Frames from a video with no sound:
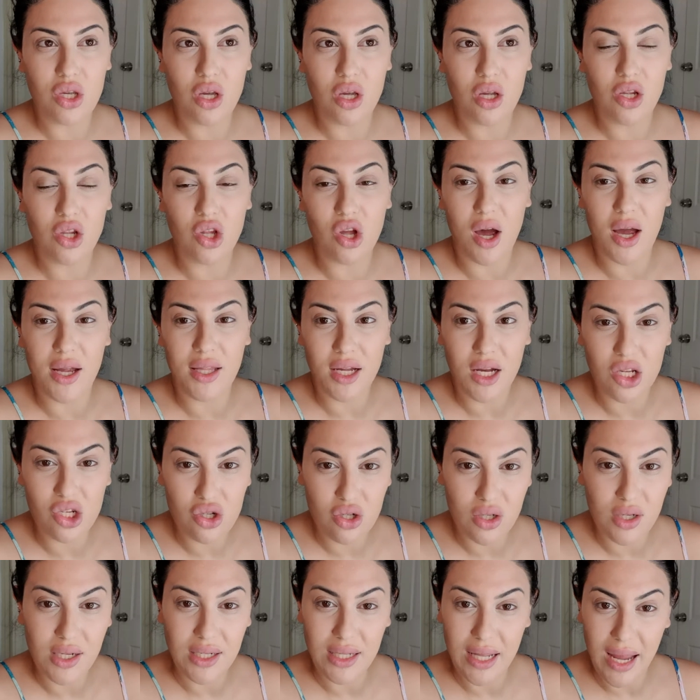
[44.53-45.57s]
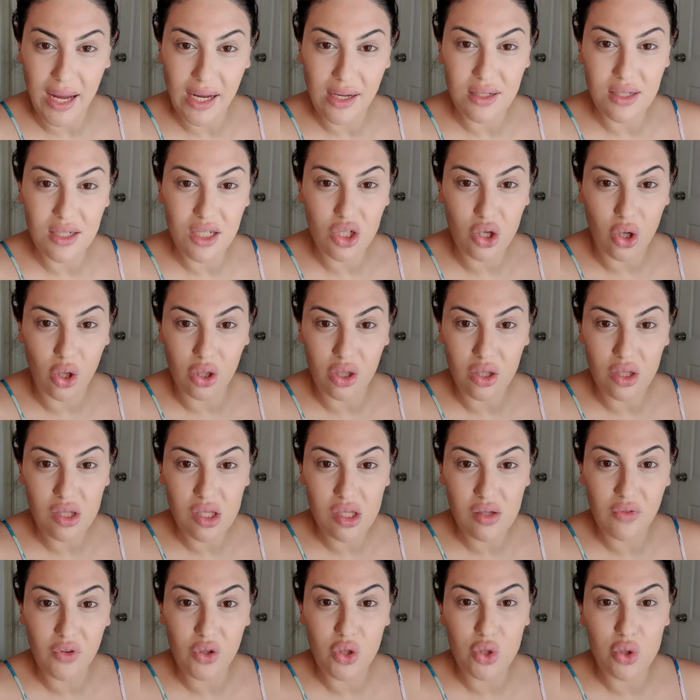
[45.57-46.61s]
$980
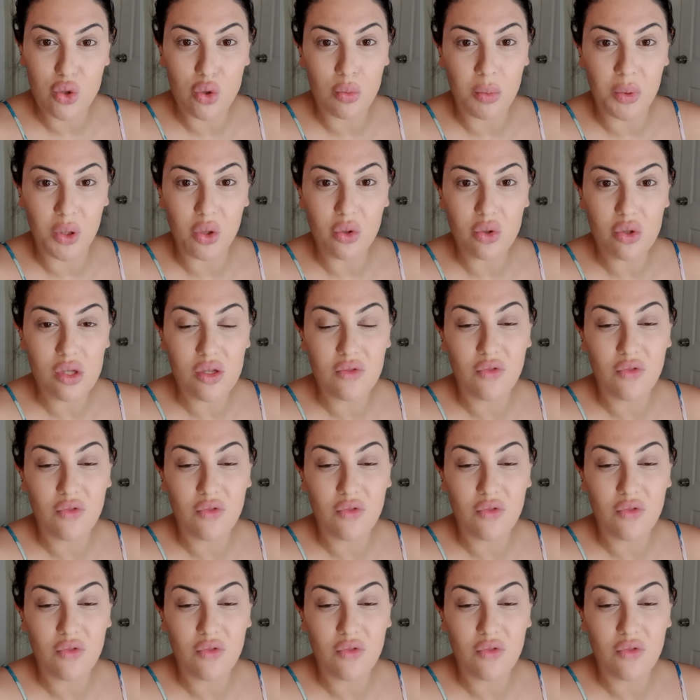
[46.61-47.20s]
for 2 mils.